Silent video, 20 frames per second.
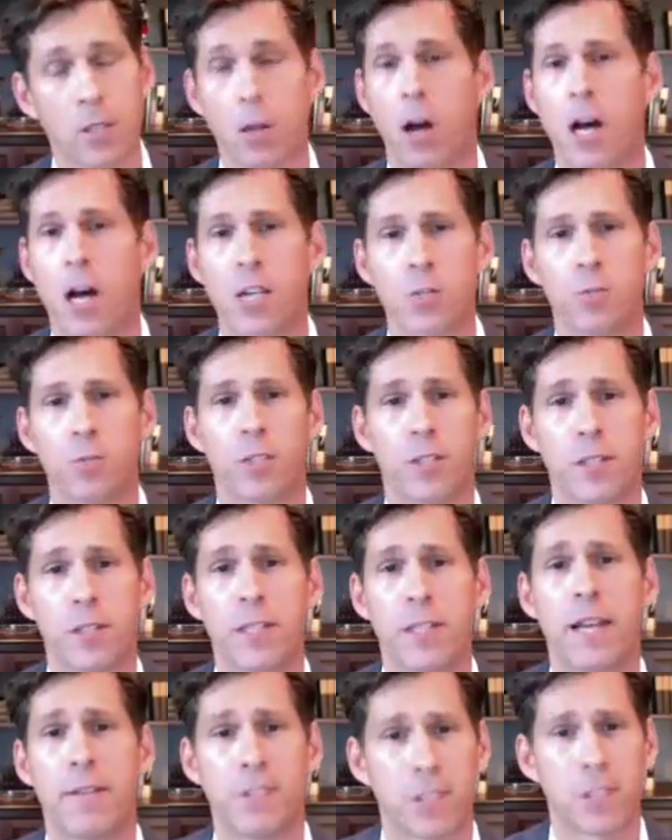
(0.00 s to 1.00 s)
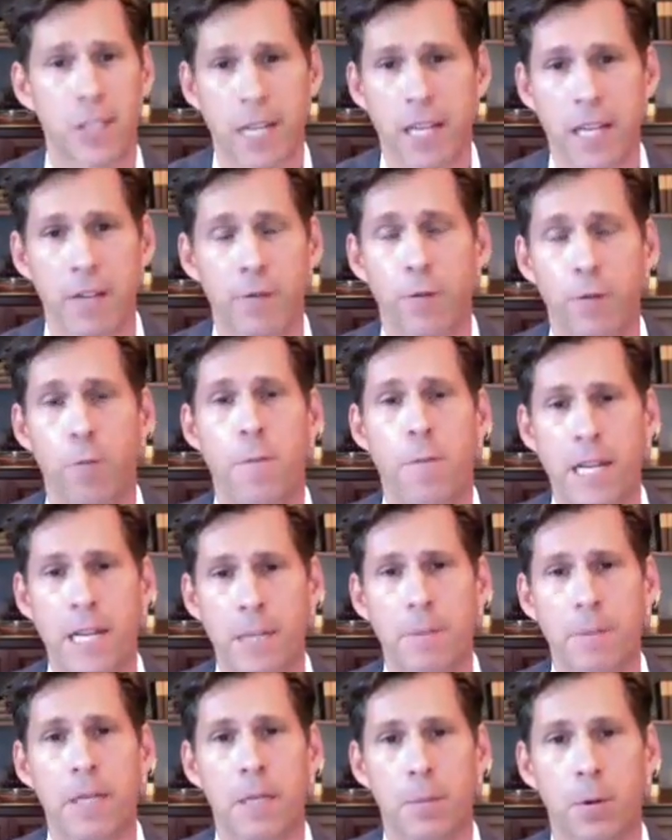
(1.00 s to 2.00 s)
loss was devastating for many
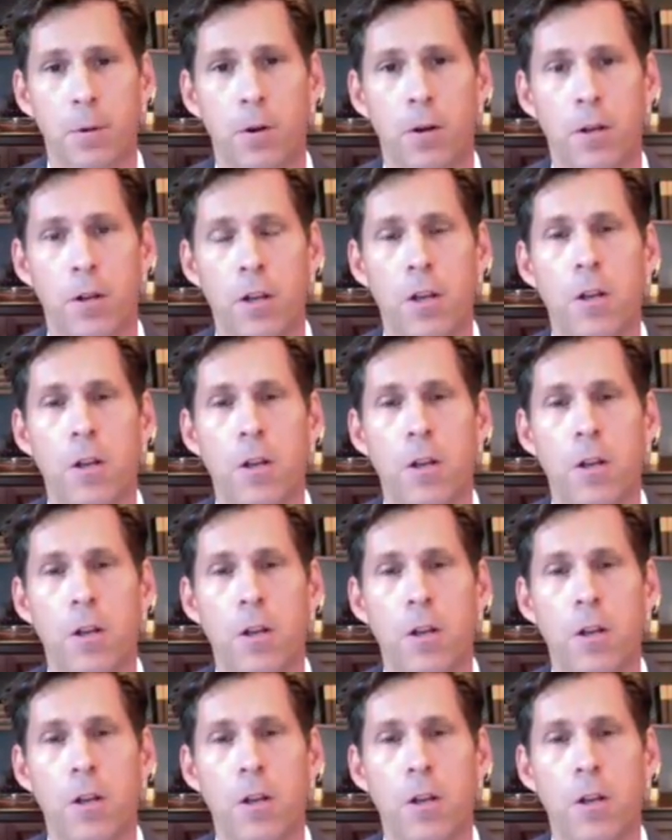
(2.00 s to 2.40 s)
people,